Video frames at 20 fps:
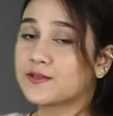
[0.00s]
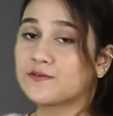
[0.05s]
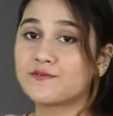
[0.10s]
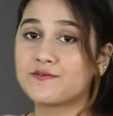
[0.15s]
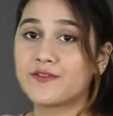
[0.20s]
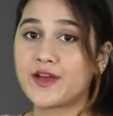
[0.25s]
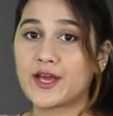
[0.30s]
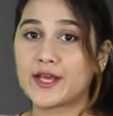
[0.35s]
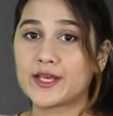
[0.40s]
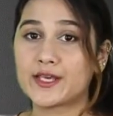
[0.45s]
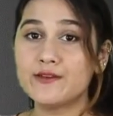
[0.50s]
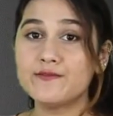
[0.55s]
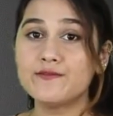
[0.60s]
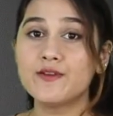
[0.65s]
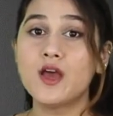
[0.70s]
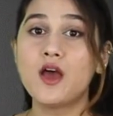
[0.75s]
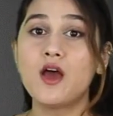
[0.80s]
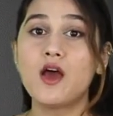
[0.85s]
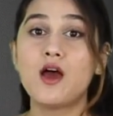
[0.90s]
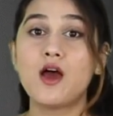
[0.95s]
and
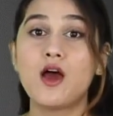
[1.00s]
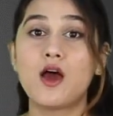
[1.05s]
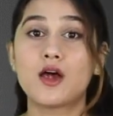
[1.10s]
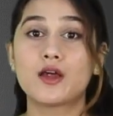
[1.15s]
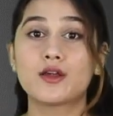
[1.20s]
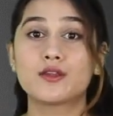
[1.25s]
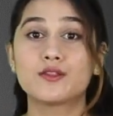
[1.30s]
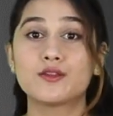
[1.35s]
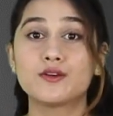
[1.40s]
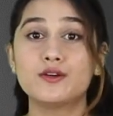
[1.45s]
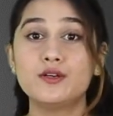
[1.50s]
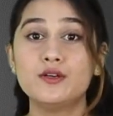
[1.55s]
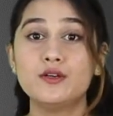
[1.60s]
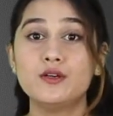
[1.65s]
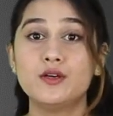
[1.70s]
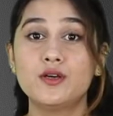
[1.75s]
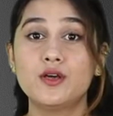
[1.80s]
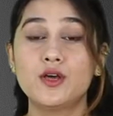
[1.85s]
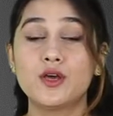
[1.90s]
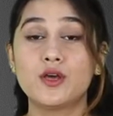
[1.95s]
5 are the
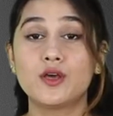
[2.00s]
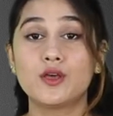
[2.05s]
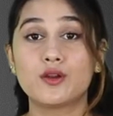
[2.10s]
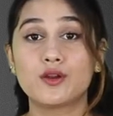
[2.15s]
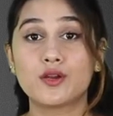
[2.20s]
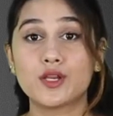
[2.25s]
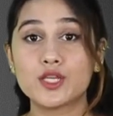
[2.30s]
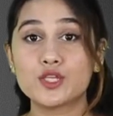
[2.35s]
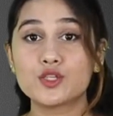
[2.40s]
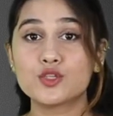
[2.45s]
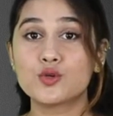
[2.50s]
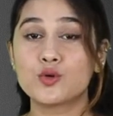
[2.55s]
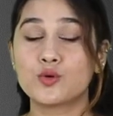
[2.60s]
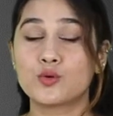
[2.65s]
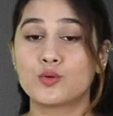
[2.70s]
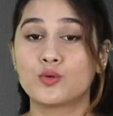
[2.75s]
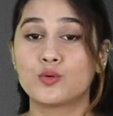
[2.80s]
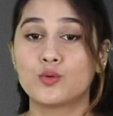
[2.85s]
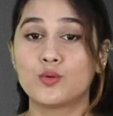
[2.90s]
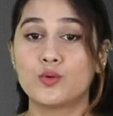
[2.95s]

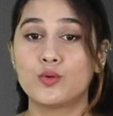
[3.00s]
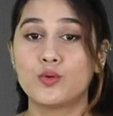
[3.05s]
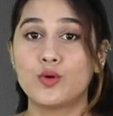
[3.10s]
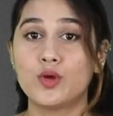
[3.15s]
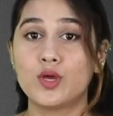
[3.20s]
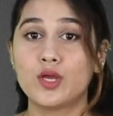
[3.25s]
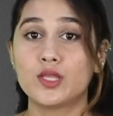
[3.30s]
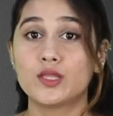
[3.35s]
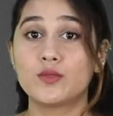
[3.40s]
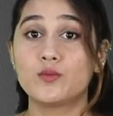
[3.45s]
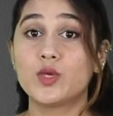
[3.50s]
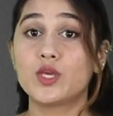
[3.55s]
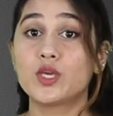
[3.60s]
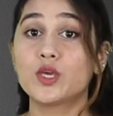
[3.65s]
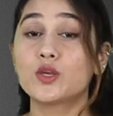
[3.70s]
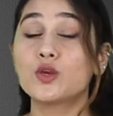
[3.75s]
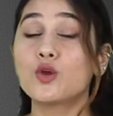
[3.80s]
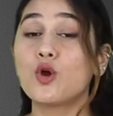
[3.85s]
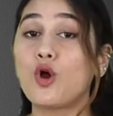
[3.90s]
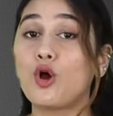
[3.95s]
ratio. We
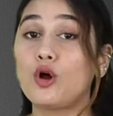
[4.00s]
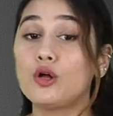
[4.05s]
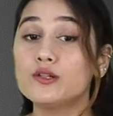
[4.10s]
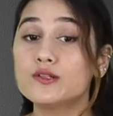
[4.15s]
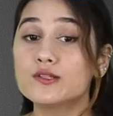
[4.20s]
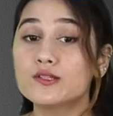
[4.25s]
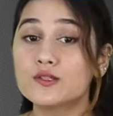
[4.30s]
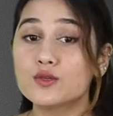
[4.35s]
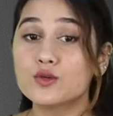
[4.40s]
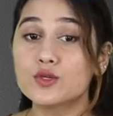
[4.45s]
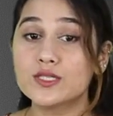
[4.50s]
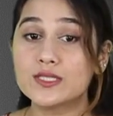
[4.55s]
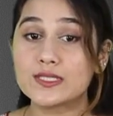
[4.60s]
can also